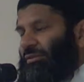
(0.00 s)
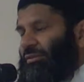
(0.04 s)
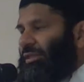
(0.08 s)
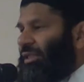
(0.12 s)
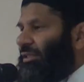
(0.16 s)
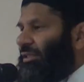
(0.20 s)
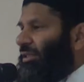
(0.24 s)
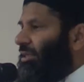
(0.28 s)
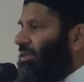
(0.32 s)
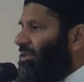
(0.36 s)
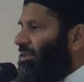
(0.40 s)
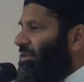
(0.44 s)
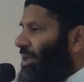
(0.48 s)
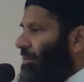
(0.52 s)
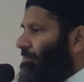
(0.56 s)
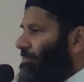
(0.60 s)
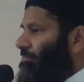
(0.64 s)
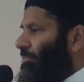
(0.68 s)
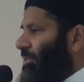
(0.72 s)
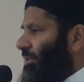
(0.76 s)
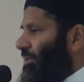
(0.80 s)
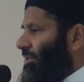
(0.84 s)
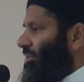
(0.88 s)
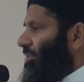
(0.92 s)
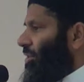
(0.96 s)
that the
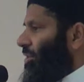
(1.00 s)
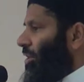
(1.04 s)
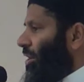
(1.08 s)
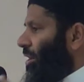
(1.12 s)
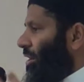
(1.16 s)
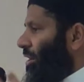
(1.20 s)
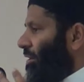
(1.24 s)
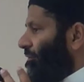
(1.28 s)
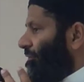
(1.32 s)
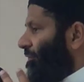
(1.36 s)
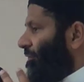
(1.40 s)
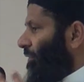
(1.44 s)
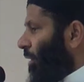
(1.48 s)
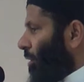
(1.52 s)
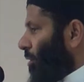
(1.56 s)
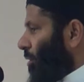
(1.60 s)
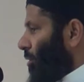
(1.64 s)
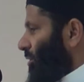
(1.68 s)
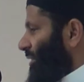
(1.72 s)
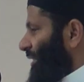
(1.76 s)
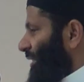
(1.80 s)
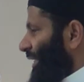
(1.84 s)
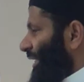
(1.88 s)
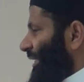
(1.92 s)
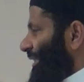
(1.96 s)
numbers of
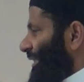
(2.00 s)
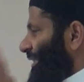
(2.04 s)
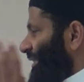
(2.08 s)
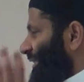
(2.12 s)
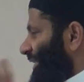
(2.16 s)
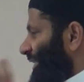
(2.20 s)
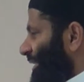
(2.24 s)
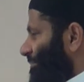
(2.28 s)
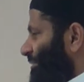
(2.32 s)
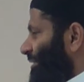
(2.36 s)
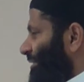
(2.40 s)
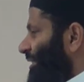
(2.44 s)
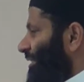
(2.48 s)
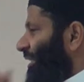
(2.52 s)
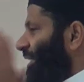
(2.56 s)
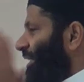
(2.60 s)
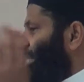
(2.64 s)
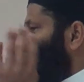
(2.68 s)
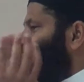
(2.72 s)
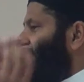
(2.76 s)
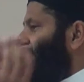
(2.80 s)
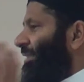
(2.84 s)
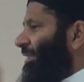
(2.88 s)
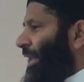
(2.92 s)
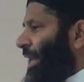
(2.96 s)
those that accepted
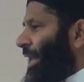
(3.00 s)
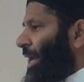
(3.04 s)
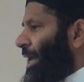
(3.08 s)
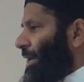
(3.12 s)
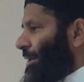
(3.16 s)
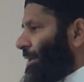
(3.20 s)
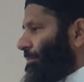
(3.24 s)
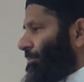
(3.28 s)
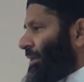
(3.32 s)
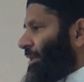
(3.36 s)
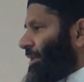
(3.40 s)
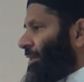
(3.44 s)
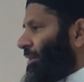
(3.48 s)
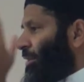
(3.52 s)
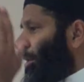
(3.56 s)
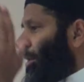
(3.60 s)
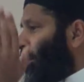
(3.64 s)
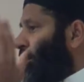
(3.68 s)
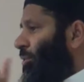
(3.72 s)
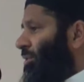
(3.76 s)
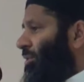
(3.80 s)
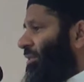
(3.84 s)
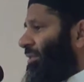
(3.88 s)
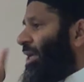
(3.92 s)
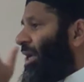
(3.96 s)
Islam in
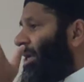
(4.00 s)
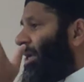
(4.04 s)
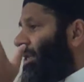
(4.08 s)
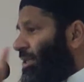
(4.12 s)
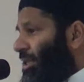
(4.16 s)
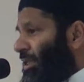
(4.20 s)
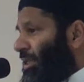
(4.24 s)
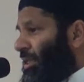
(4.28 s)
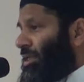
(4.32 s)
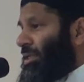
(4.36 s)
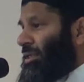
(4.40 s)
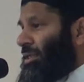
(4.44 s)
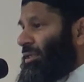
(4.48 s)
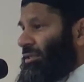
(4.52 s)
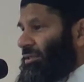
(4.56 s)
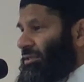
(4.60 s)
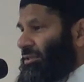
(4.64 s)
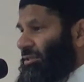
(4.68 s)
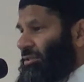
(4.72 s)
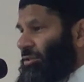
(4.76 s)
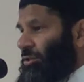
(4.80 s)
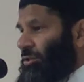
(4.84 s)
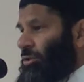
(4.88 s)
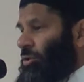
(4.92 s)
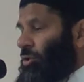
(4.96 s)
those 10
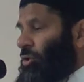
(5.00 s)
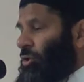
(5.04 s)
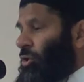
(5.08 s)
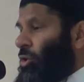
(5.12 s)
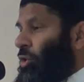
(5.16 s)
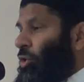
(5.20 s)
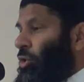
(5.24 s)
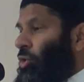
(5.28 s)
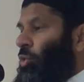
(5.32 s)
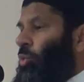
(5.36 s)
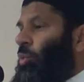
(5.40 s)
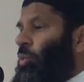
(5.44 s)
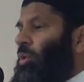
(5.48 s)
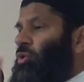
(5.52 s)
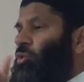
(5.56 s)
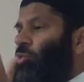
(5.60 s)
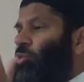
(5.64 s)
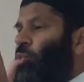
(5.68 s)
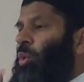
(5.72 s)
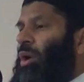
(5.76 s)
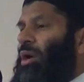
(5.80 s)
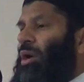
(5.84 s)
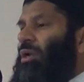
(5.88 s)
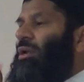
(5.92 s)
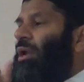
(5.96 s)
years was
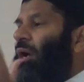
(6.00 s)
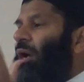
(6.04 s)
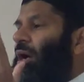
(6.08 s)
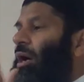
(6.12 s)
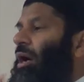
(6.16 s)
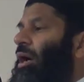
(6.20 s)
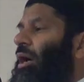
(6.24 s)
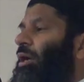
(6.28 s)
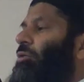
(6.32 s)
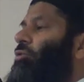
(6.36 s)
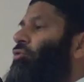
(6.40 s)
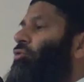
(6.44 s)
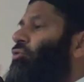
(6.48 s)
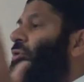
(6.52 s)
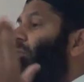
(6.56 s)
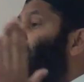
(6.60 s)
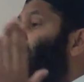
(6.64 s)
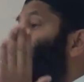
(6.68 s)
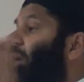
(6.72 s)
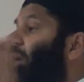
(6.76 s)
100